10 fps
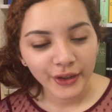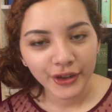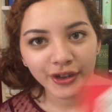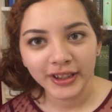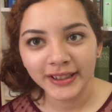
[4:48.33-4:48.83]

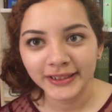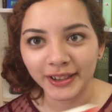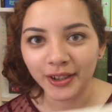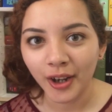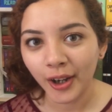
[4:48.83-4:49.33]
She
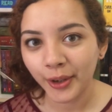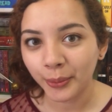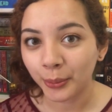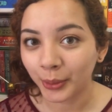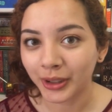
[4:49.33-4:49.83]
did not
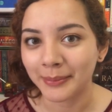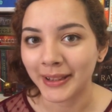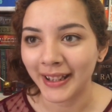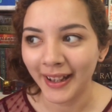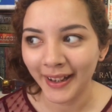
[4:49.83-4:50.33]
warn
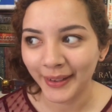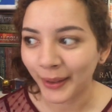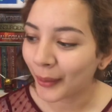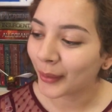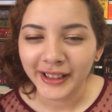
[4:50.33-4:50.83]
me at
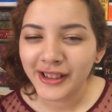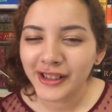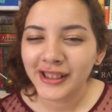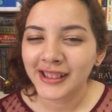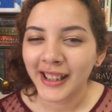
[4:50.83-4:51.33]
all. Let's
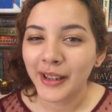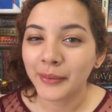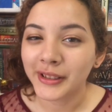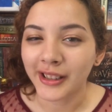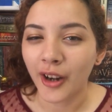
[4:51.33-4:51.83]
just say
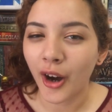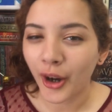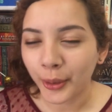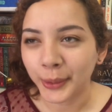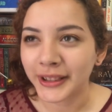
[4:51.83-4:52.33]
it was an
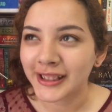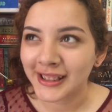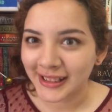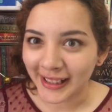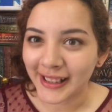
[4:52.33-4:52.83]
awkward
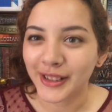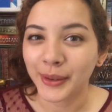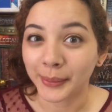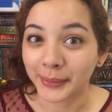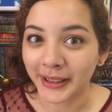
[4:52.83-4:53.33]
scene
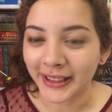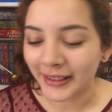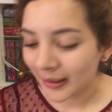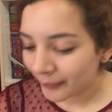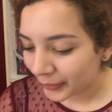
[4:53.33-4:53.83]
to
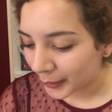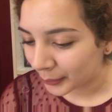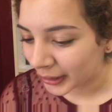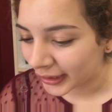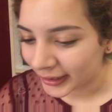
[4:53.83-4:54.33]
read,
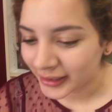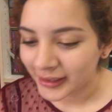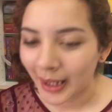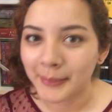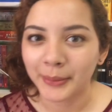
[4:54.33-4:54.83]
where
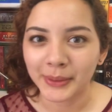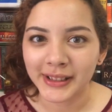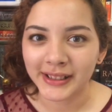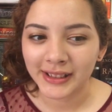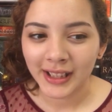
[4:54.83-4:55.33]
Simon
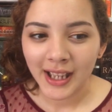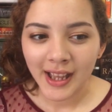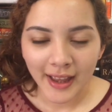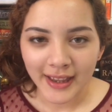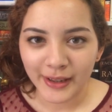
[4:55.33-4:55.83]
was
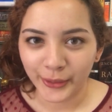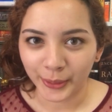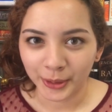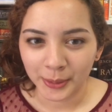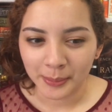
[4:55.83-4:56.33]
in
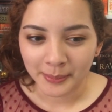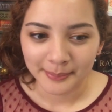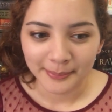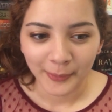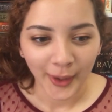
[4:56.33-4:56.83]
his room
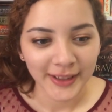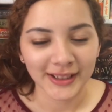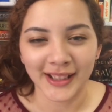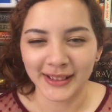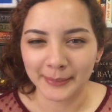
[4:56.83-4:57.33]

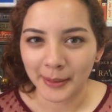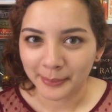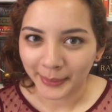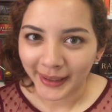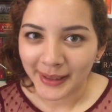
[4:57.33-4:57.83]
fantasizing
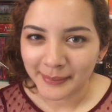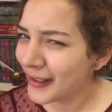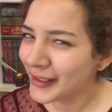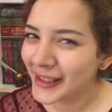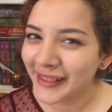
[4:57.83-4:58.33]
about Bram.
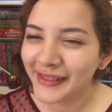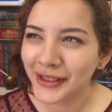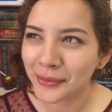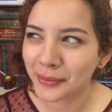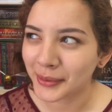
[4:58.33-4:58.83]
It
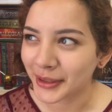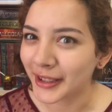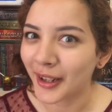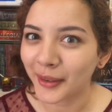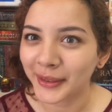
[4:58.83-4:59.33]
was
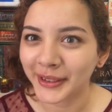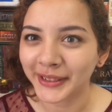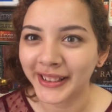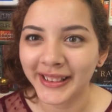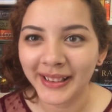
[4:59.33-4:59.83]
really awkward to
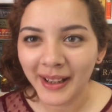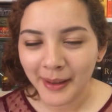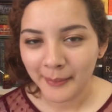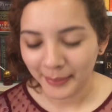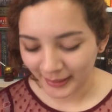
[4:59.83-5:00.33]
read.
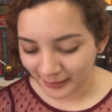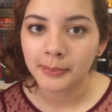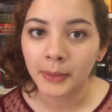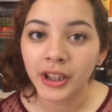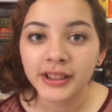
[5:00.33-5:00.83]

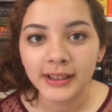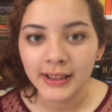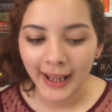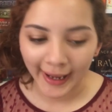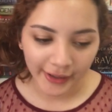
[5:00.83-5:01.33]
But
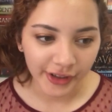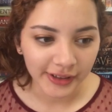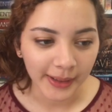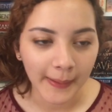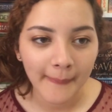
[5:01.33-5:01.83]
Martin
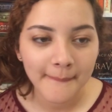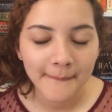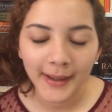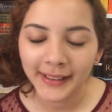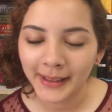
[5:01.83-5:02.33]
Anderson,
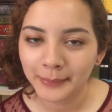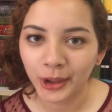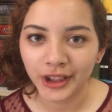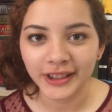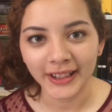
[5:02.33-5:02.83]
fucking
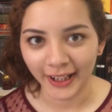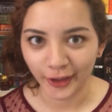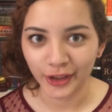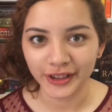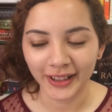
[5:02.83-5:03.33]
Martin
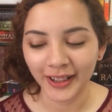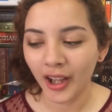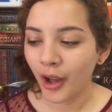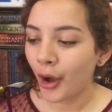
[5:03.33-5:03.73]
Anderson,